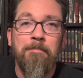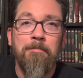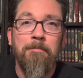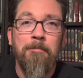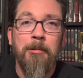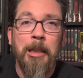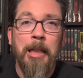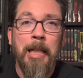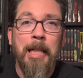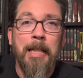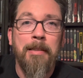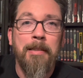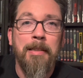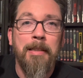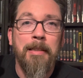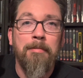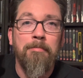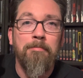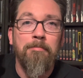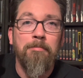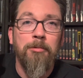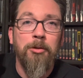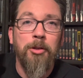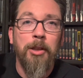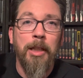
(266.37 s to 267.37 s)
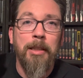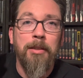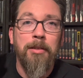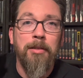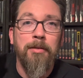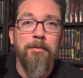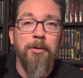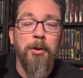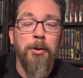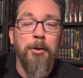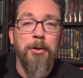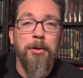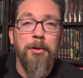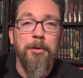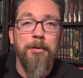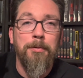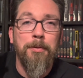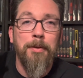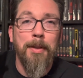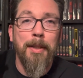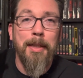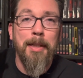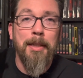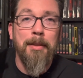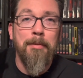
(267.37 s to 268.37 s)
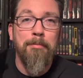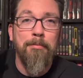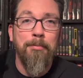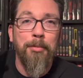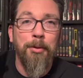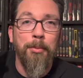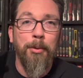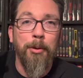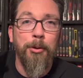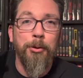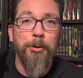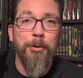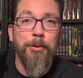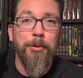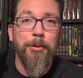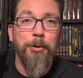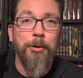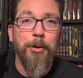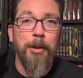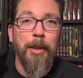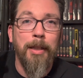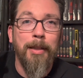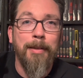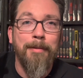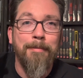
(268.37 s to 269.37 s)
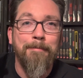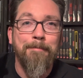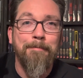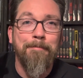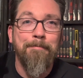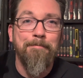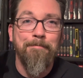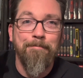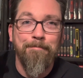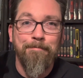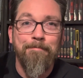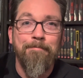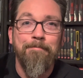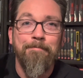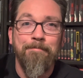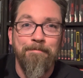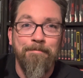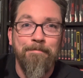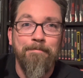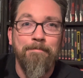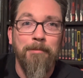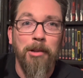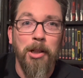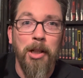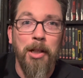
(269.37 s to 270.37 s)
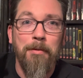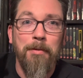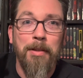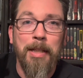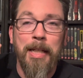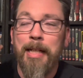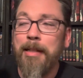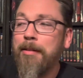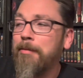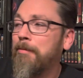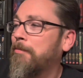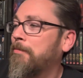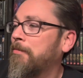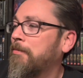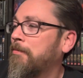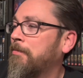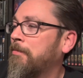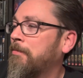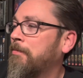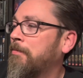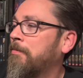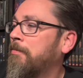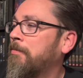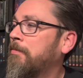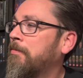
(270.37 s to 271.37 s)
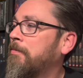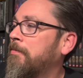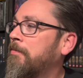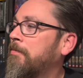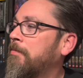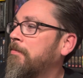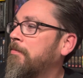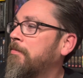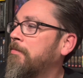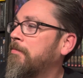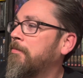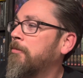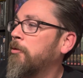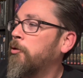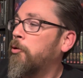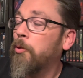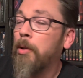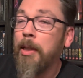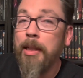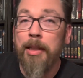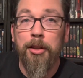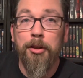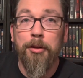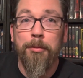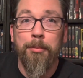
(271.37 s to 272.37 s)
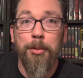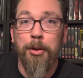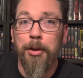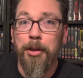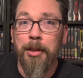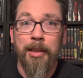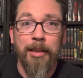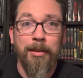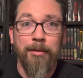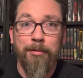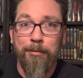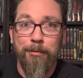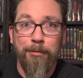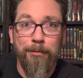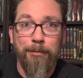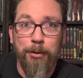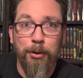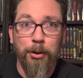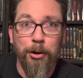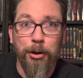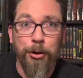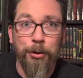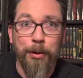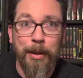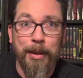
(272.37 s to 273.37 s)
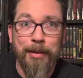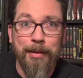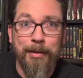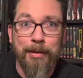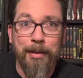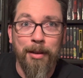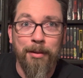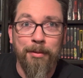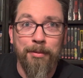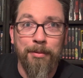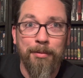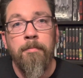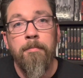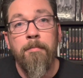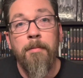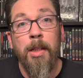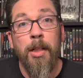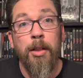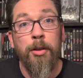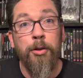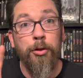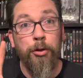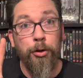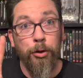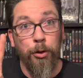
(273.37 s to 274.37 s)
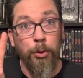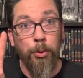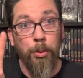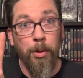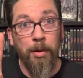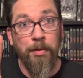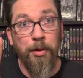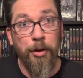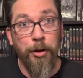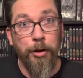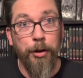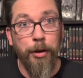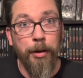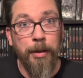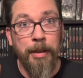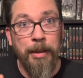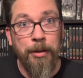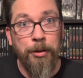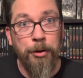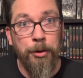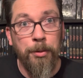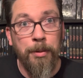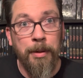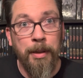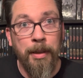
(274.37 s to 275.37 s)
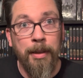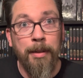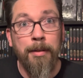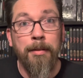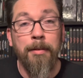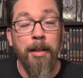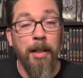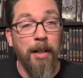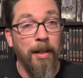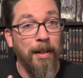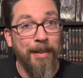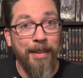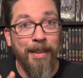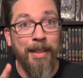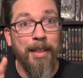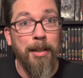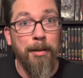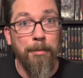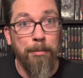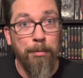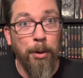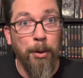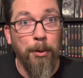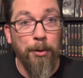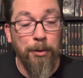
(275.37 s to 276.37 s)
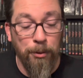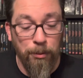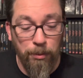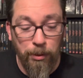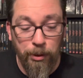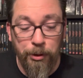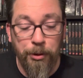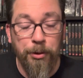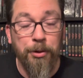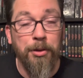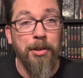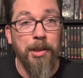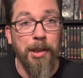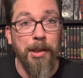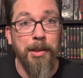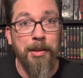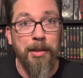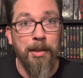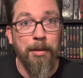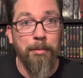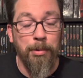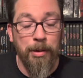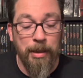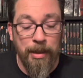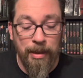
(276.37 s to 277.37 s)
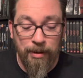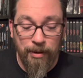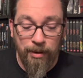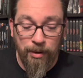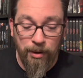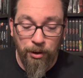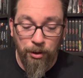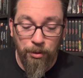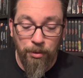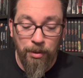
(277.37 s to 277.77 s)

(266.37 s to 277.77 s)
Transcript: Classic Jason versus Freddy promotional shot. Love that. Great little booklet, full of great stuff. 2 of the goodies you get, again, both of which are still in the plastic.